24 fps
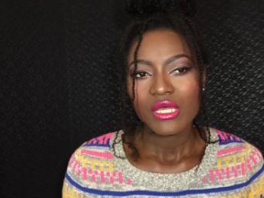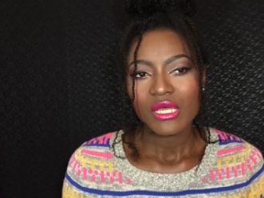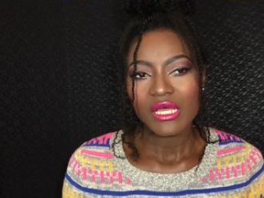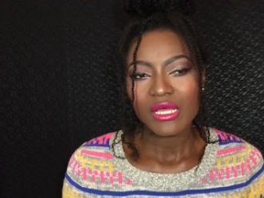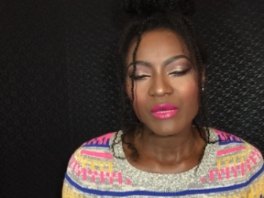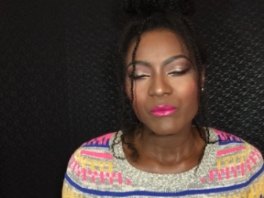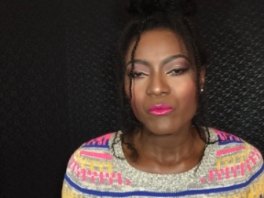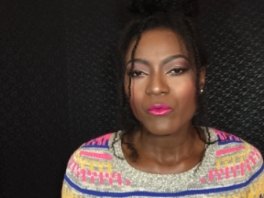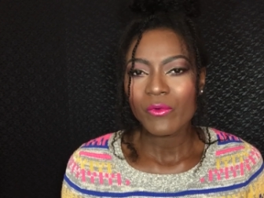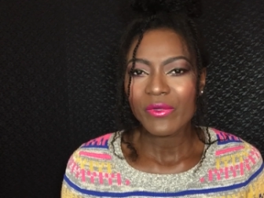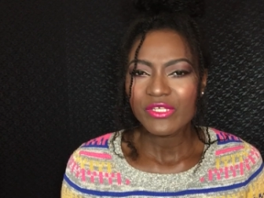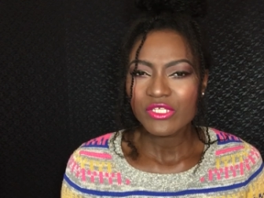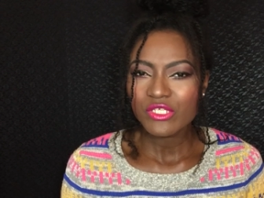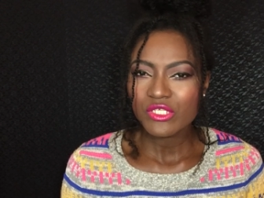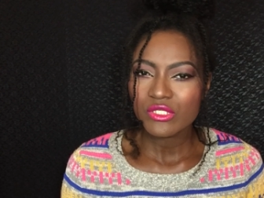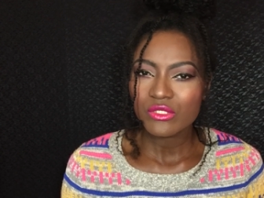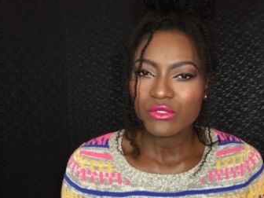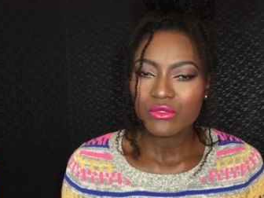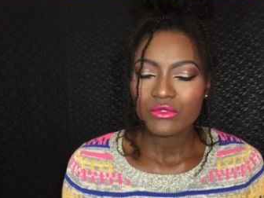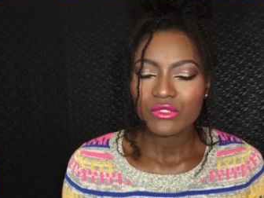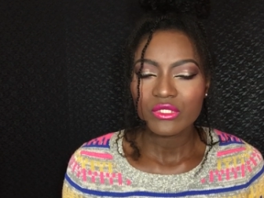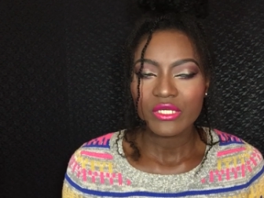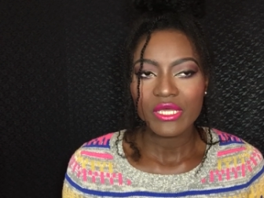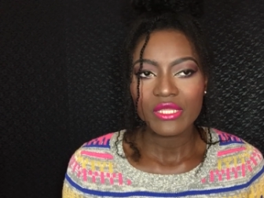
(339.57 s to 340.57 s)
Um, we went to
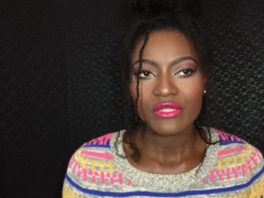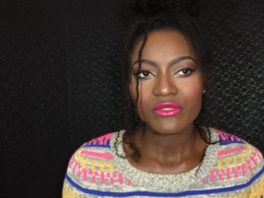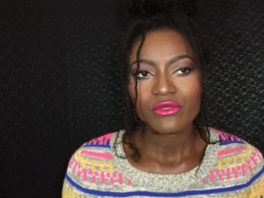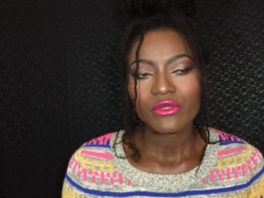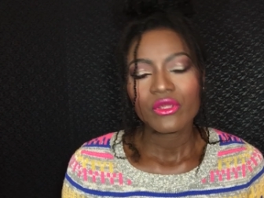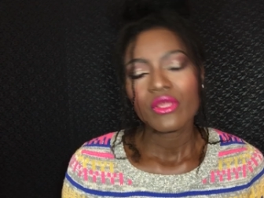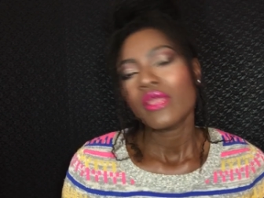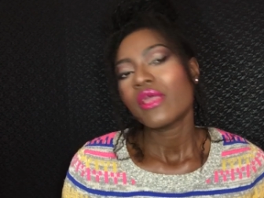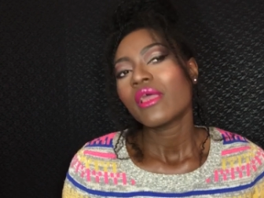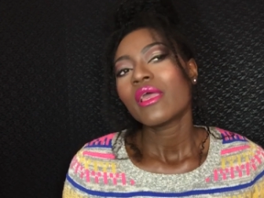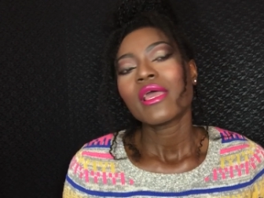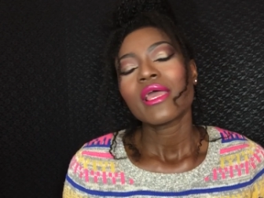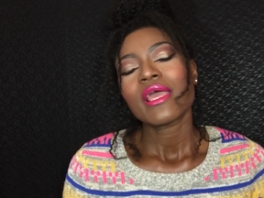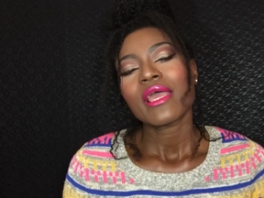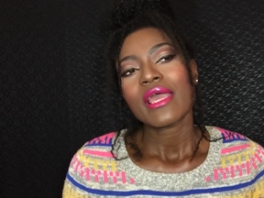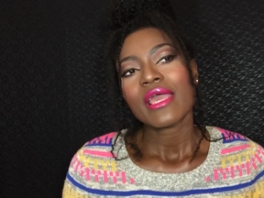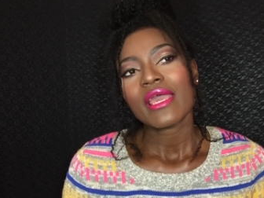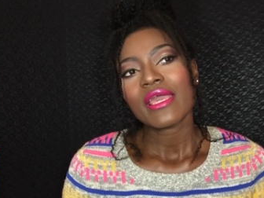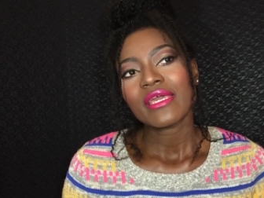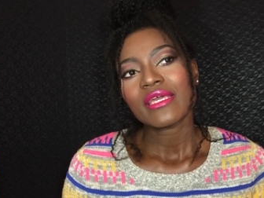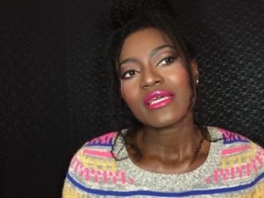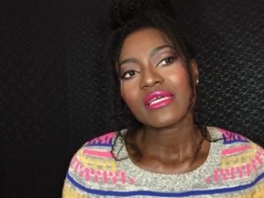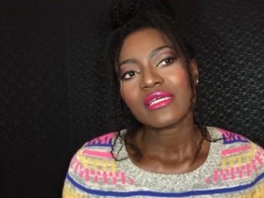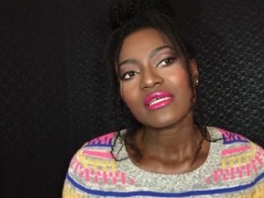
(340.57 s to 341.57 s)
school together,
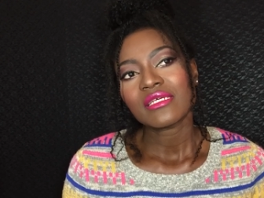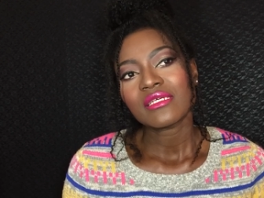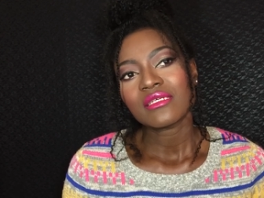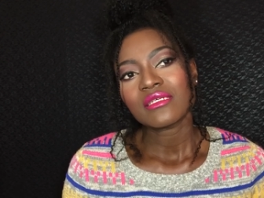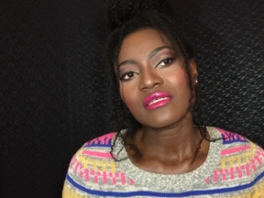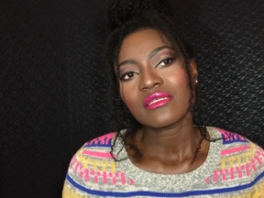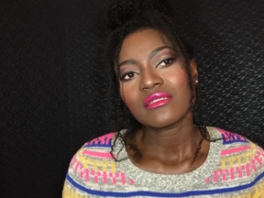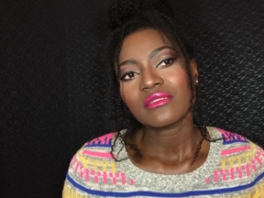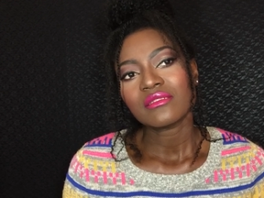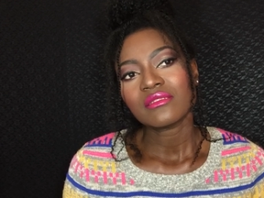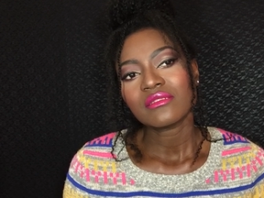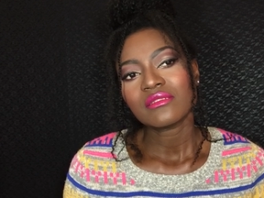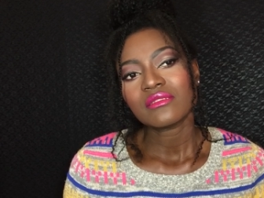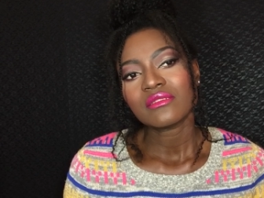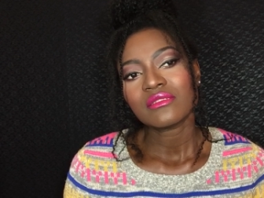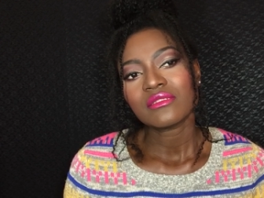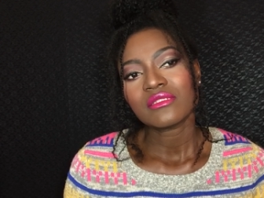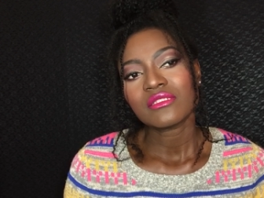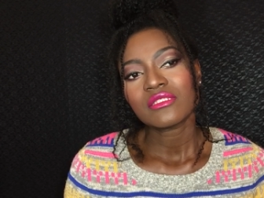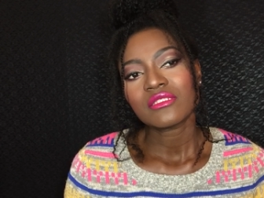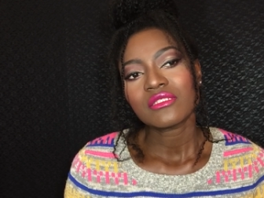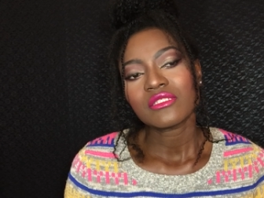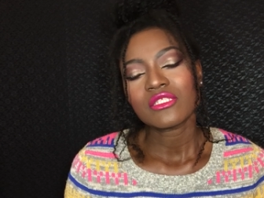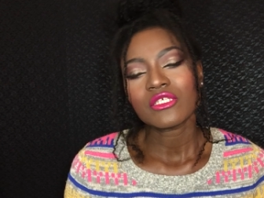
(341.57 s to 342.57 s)

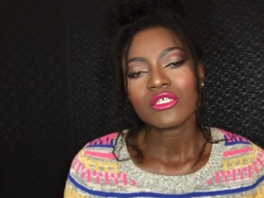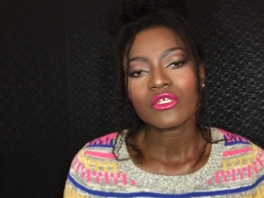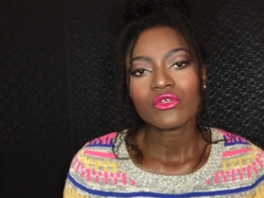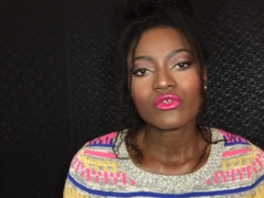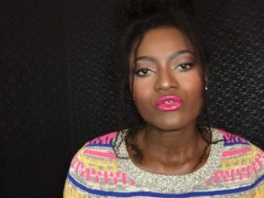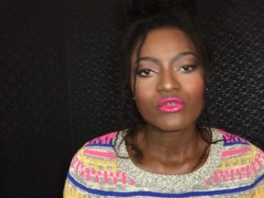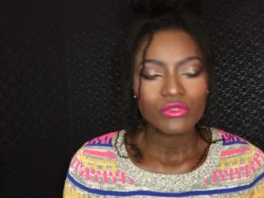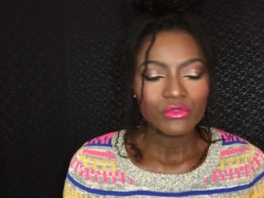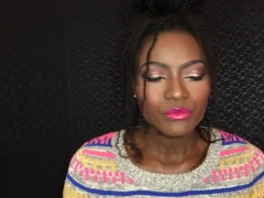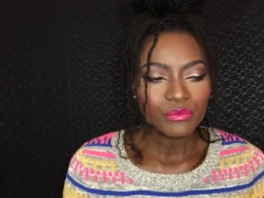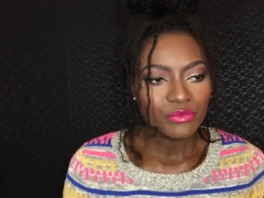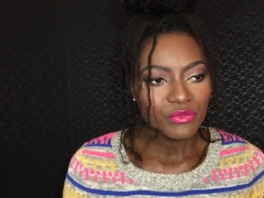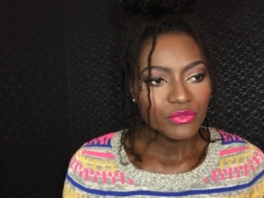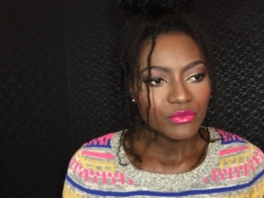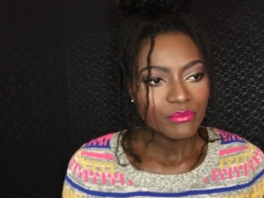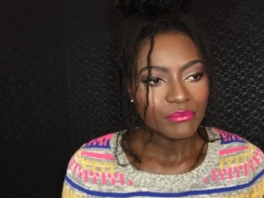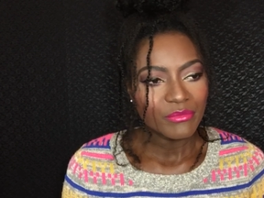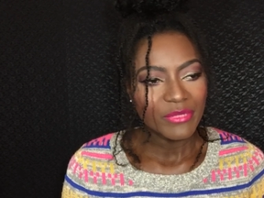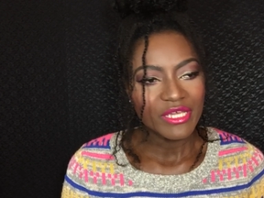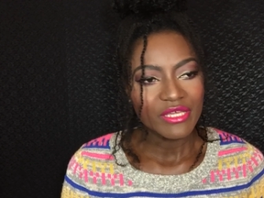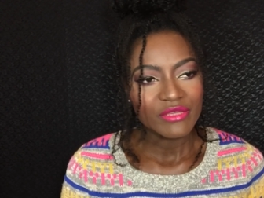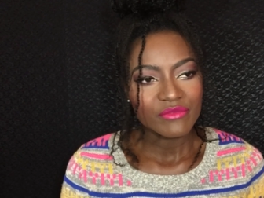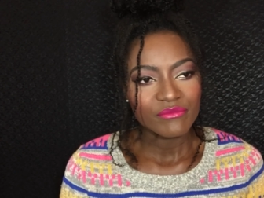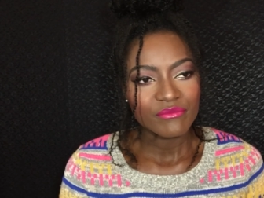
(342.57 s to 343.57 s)
and the group,
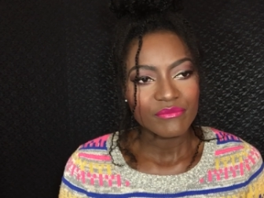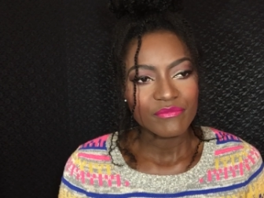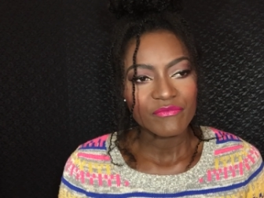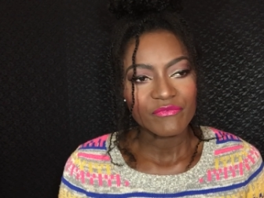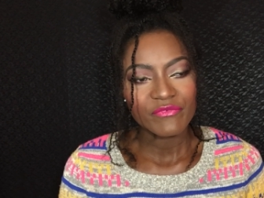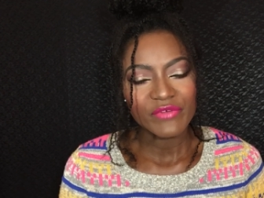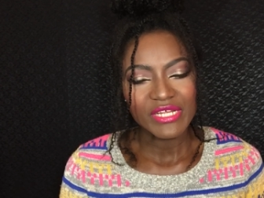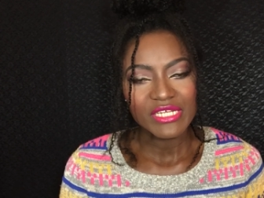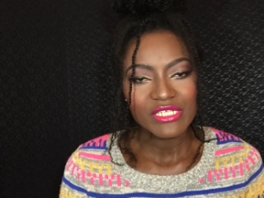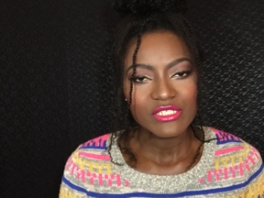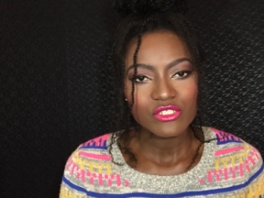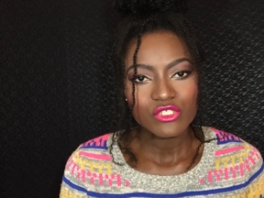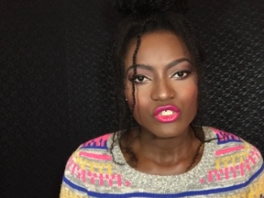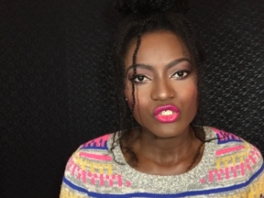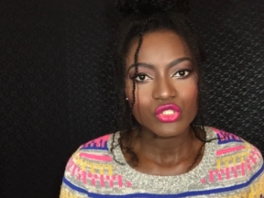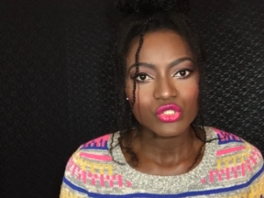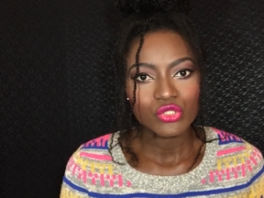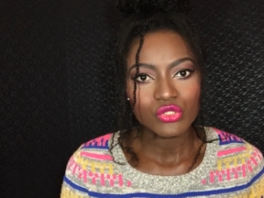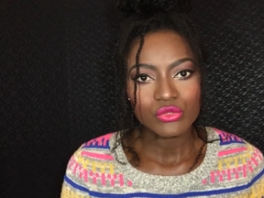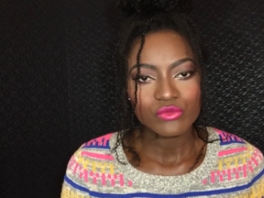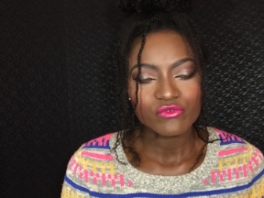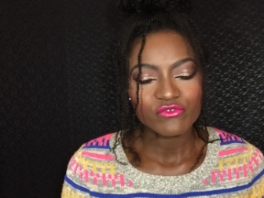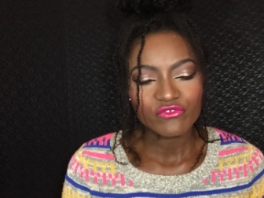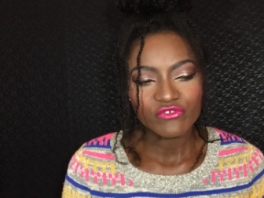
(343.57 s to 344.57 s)
my friend
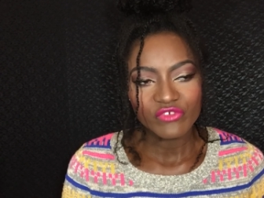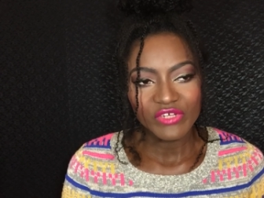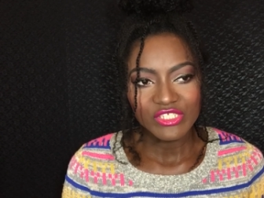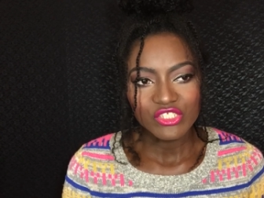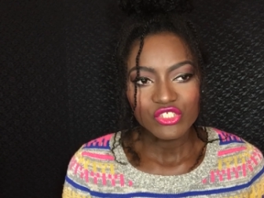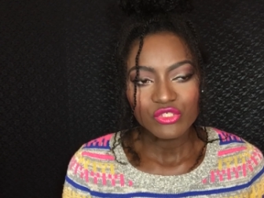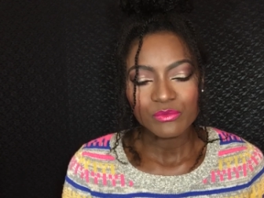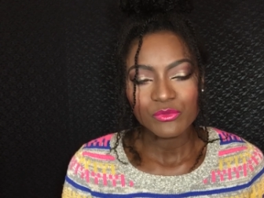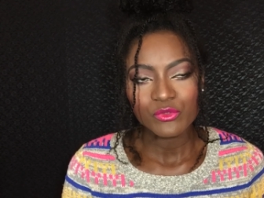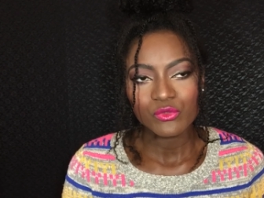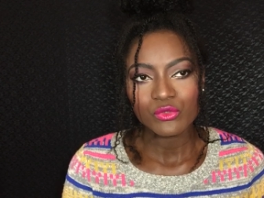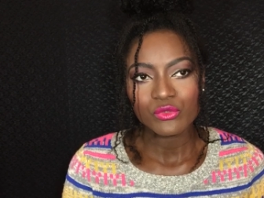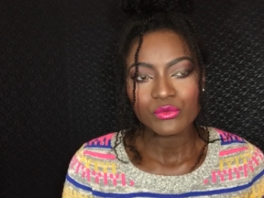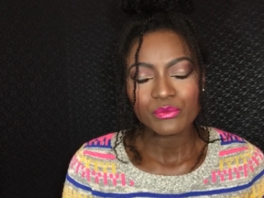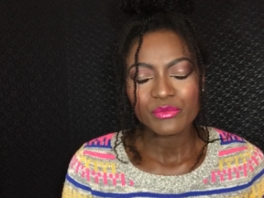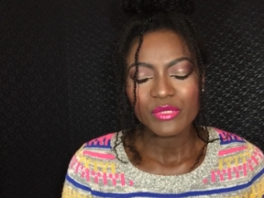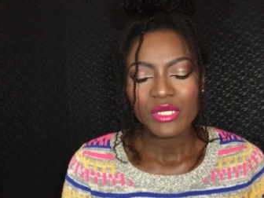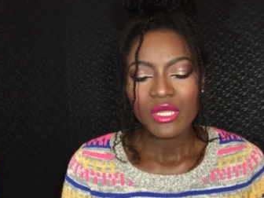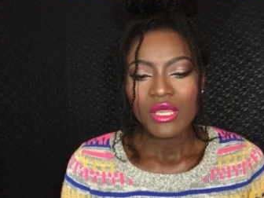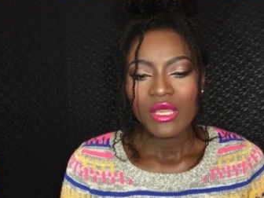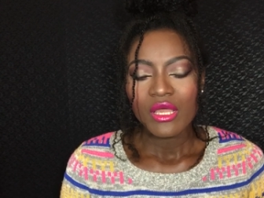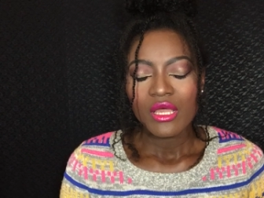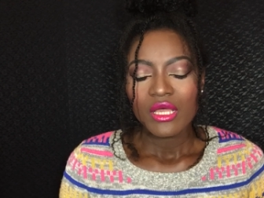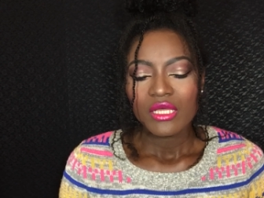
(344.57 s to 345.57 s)
friendship group,
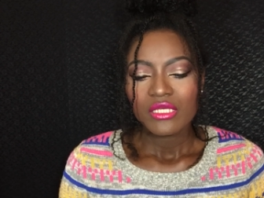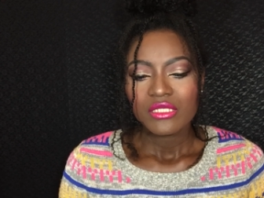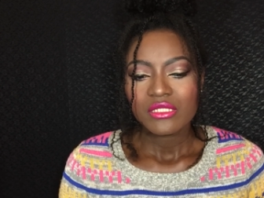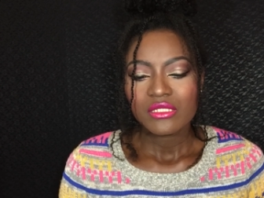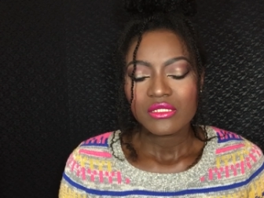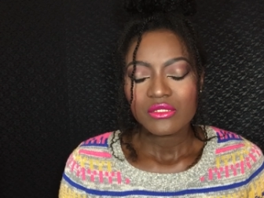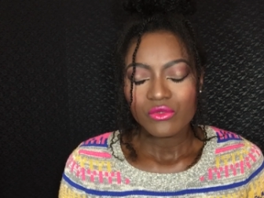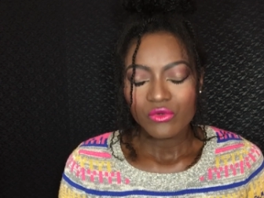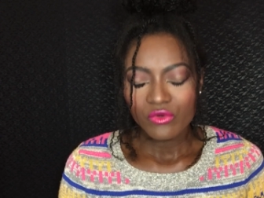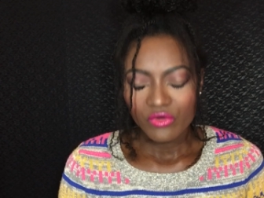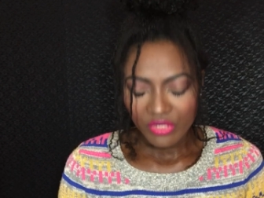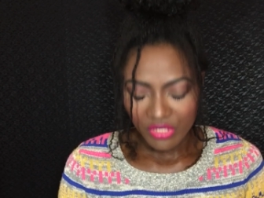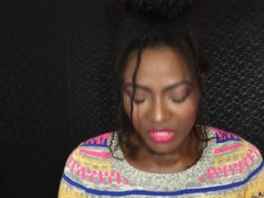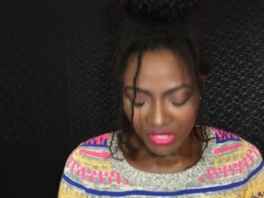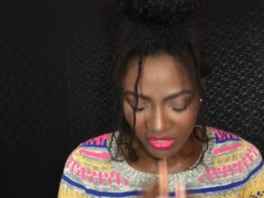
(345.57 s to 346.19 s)
sort